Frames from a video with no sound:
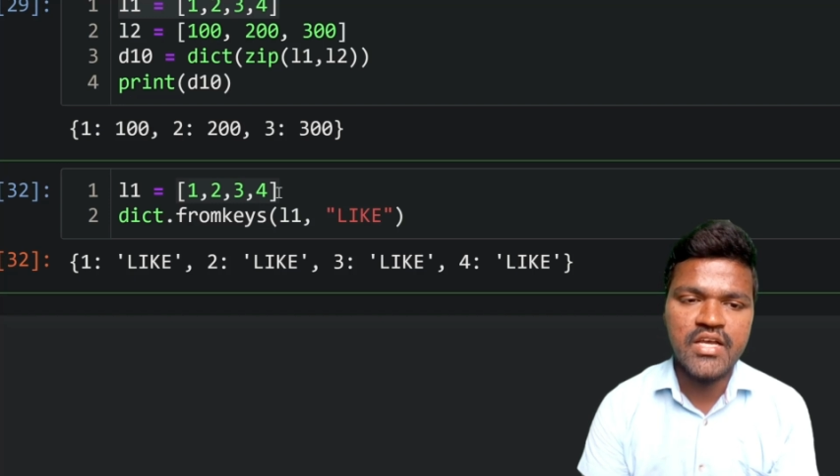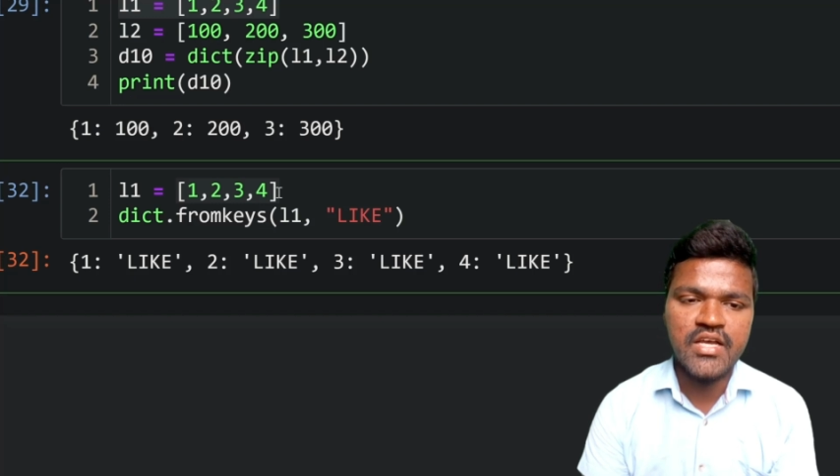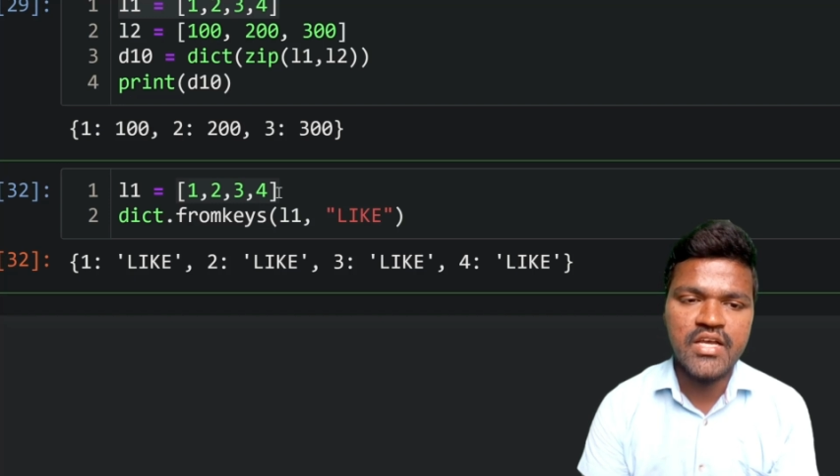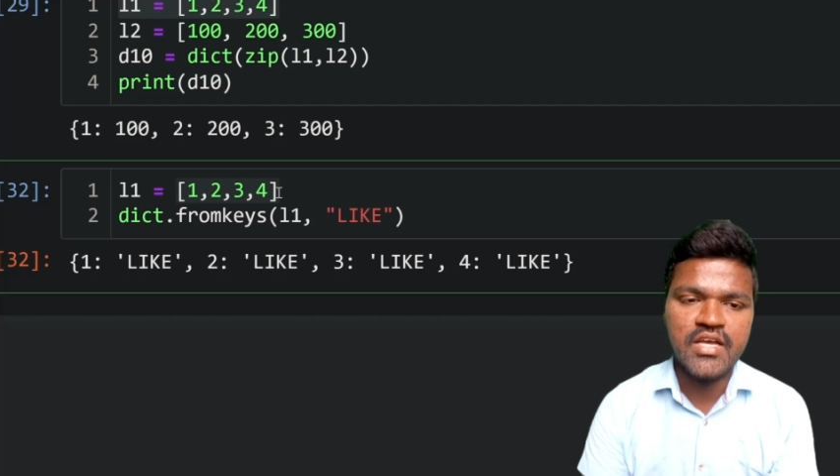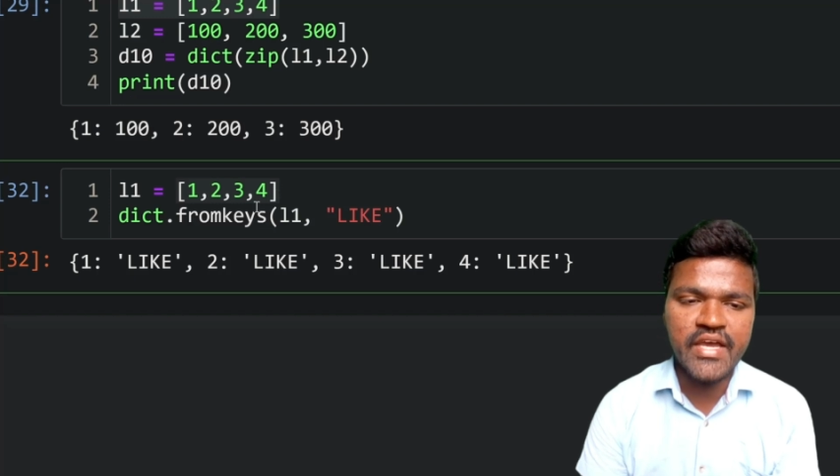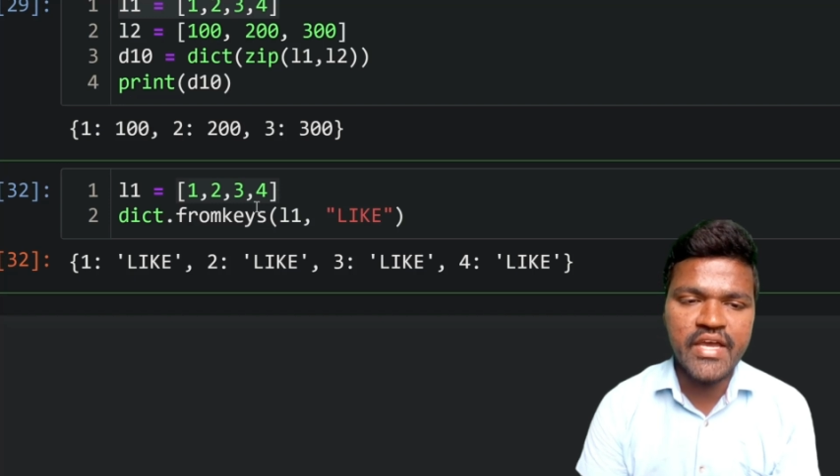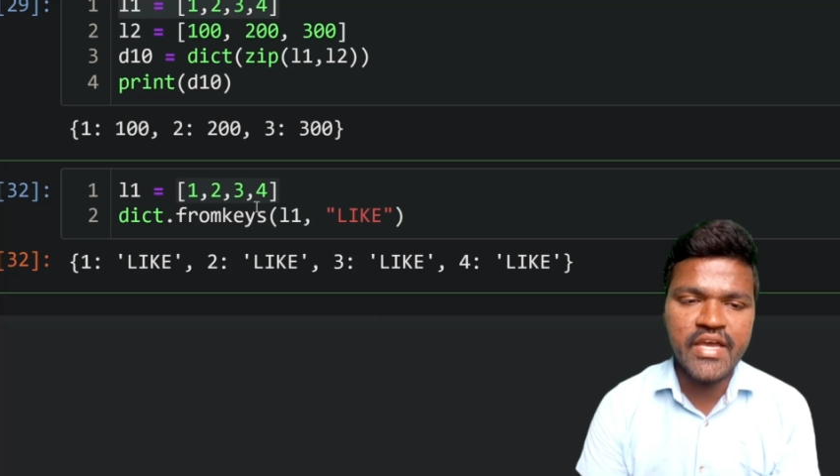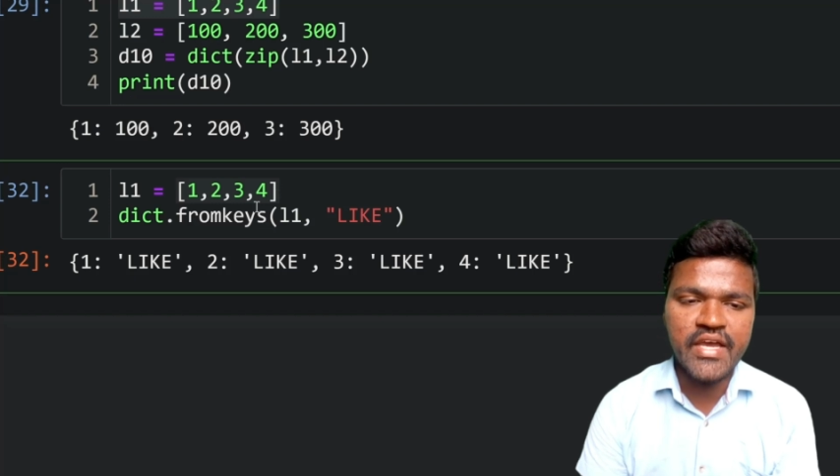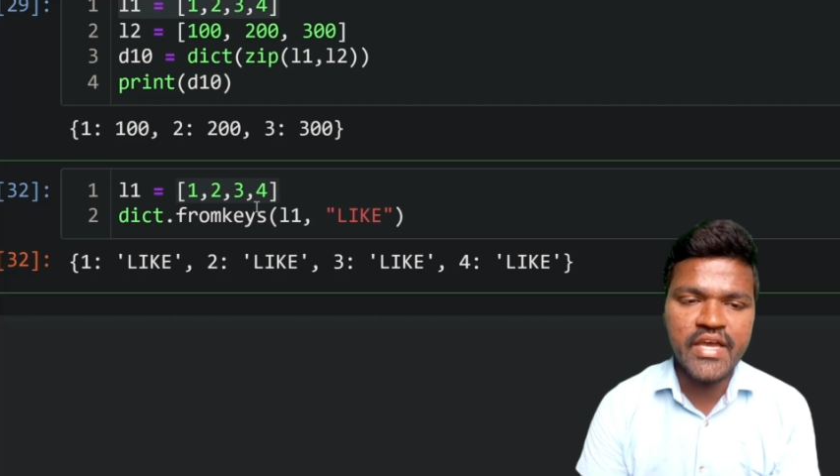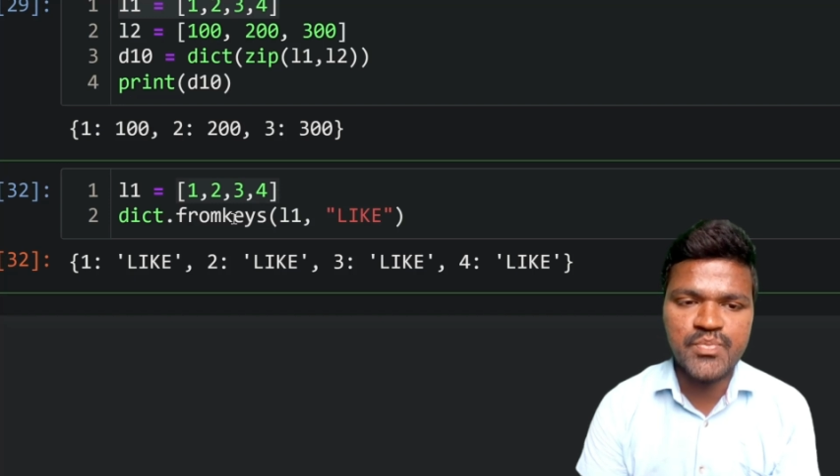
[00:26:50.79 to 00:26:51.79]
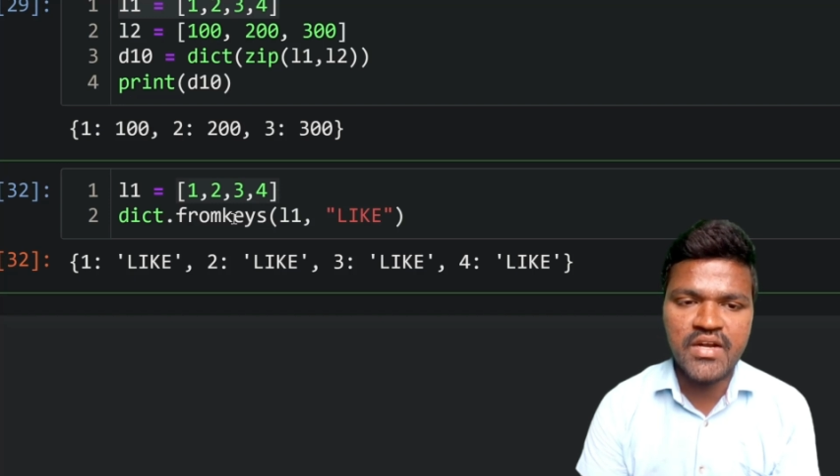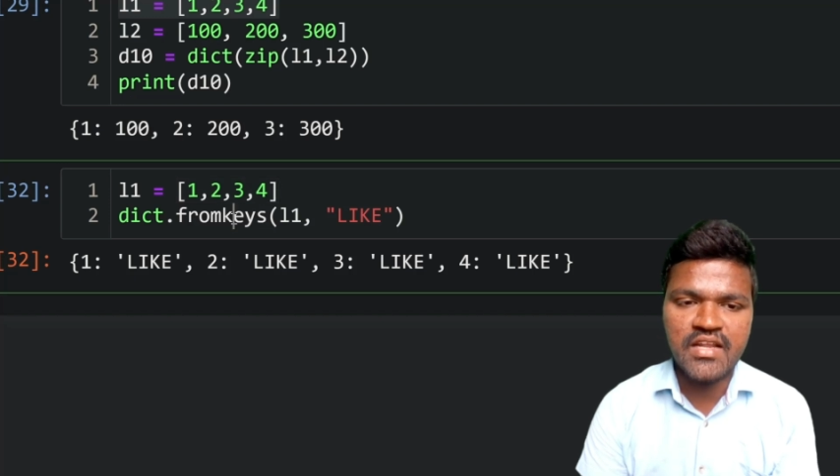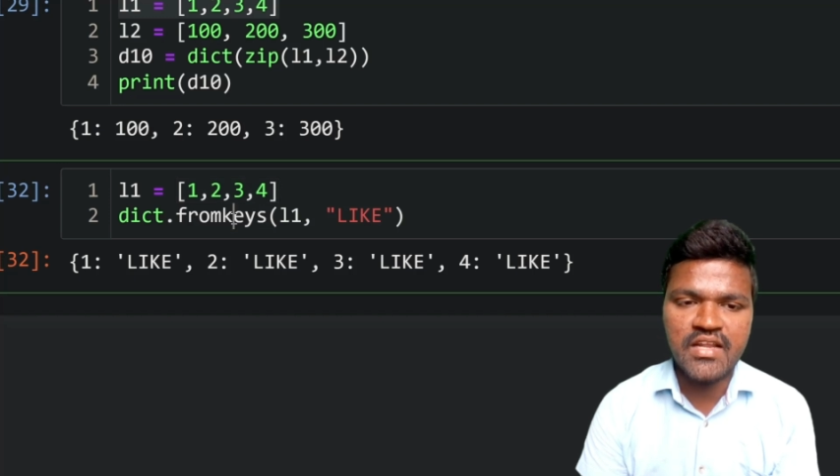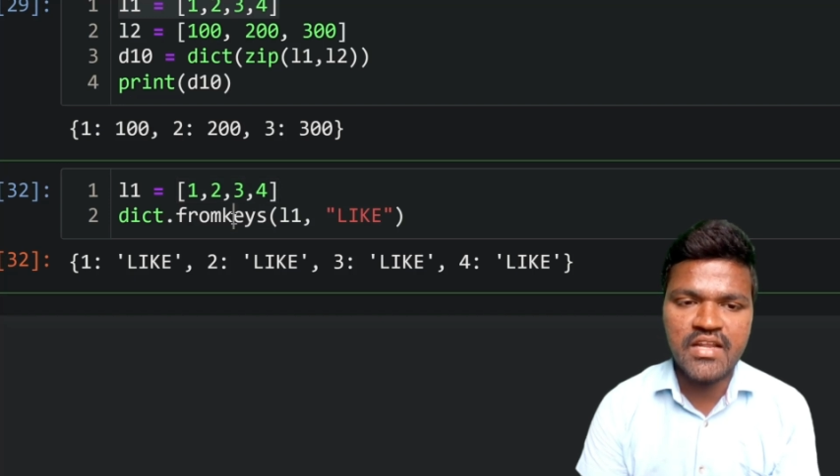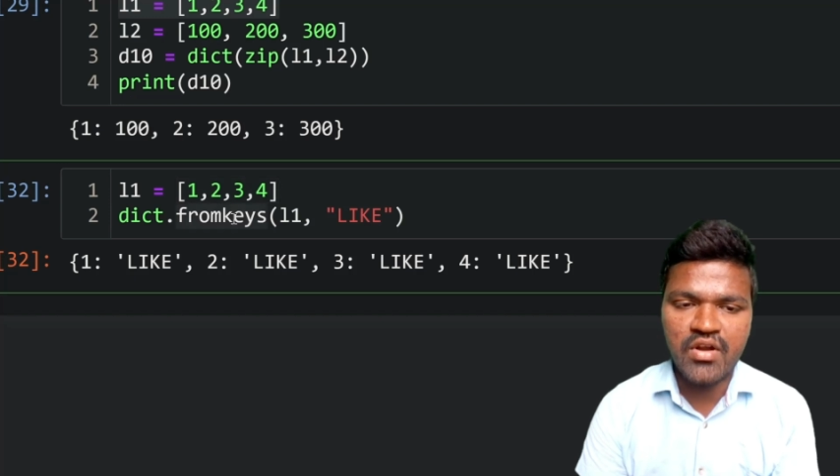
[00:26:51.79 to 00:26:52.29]
you can use this
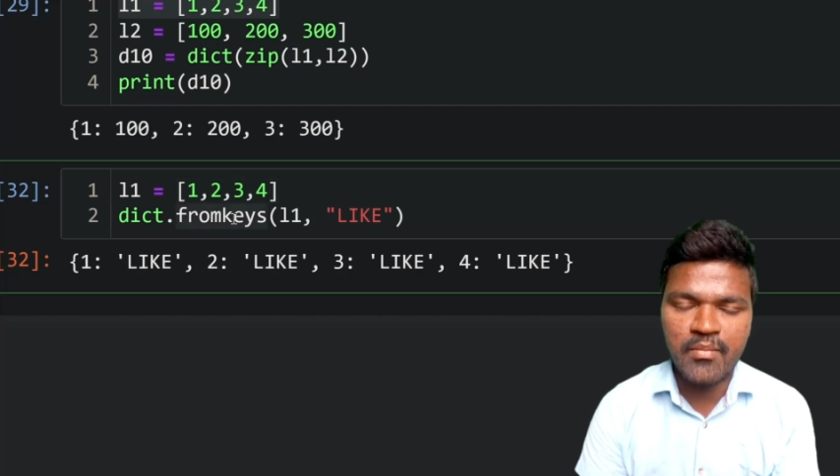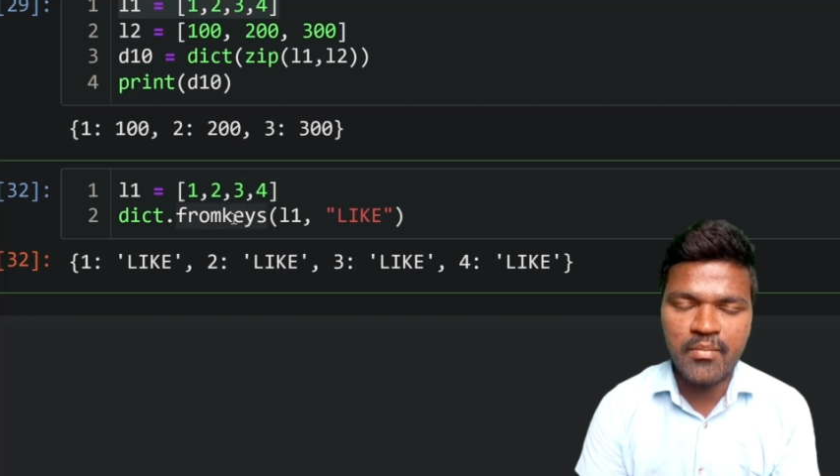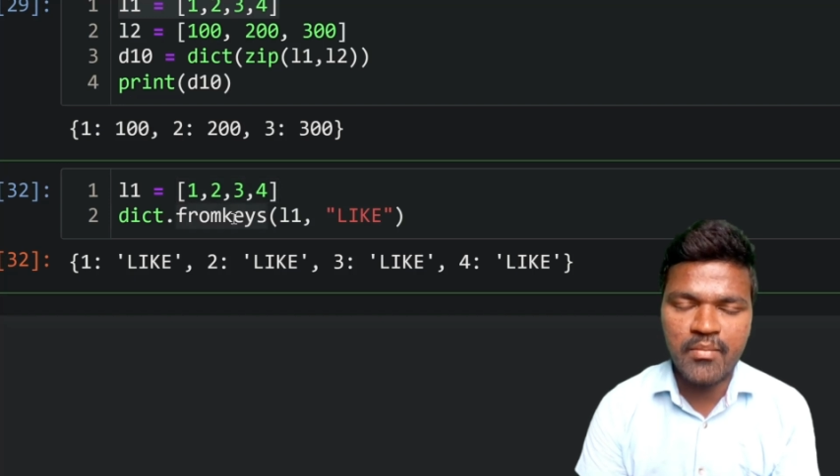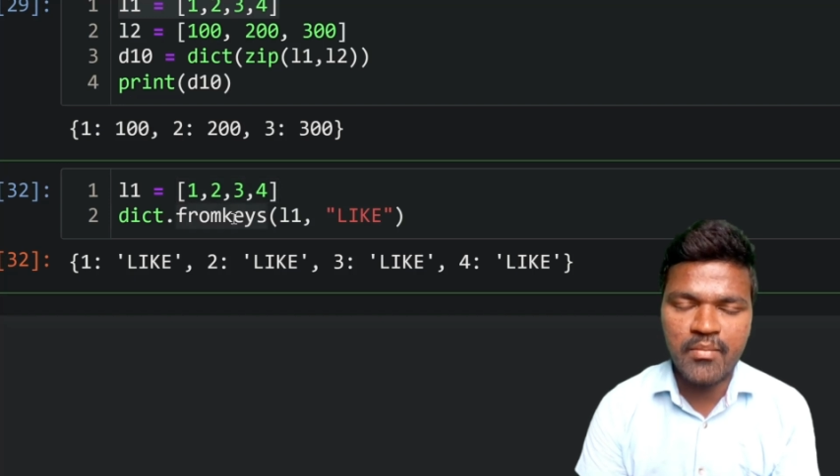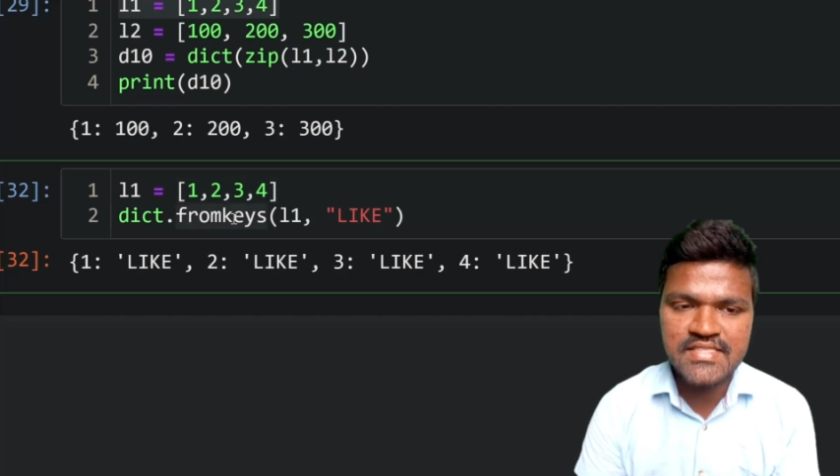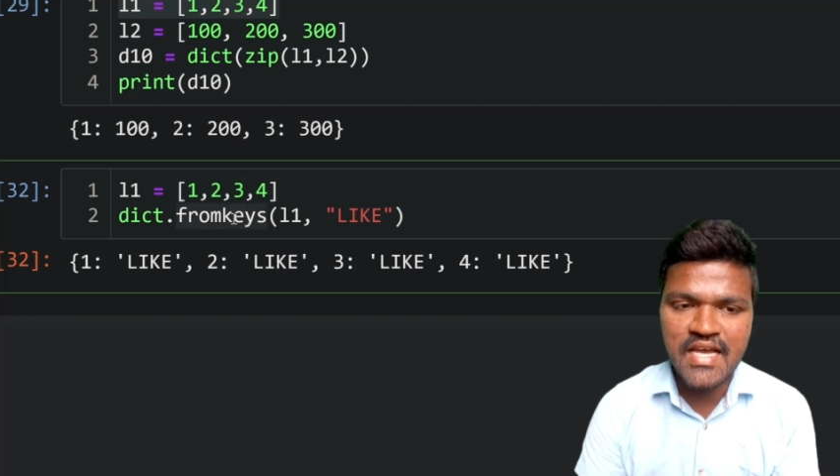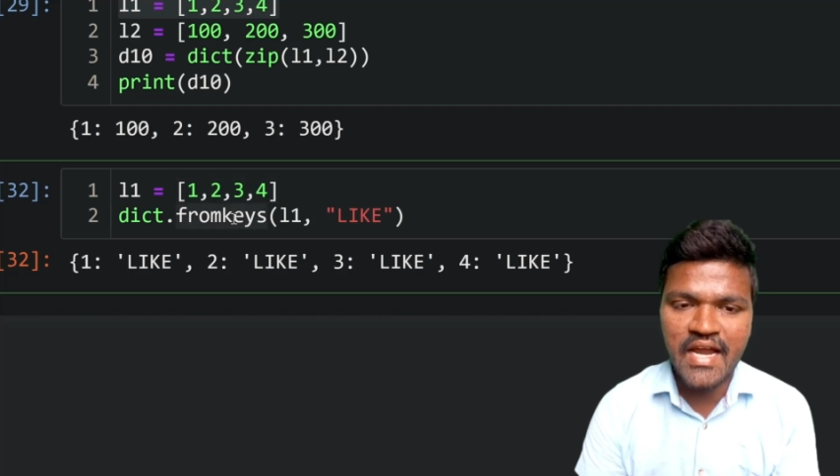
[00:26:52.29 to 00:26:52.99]
particular from keys